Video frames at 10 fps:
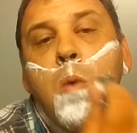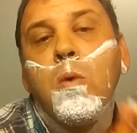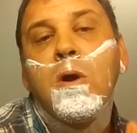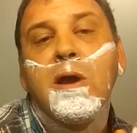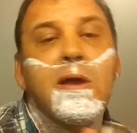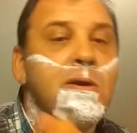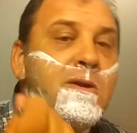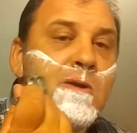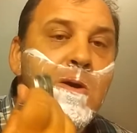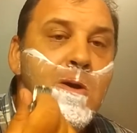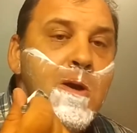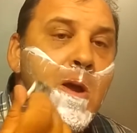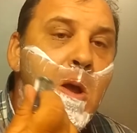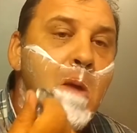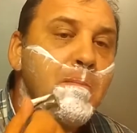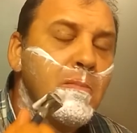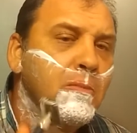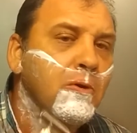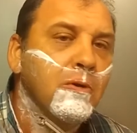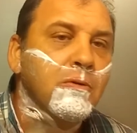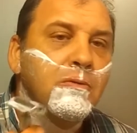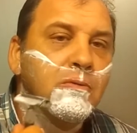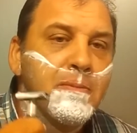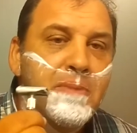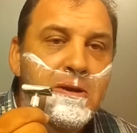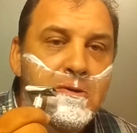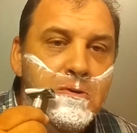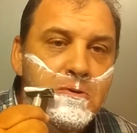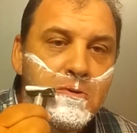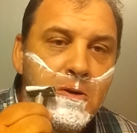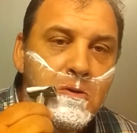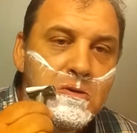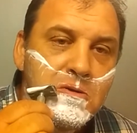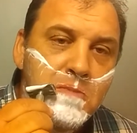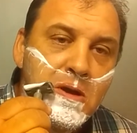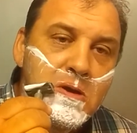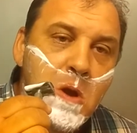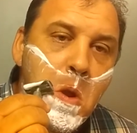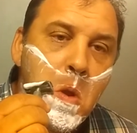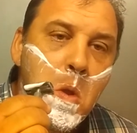work at it as hard or repeat your strokes as much.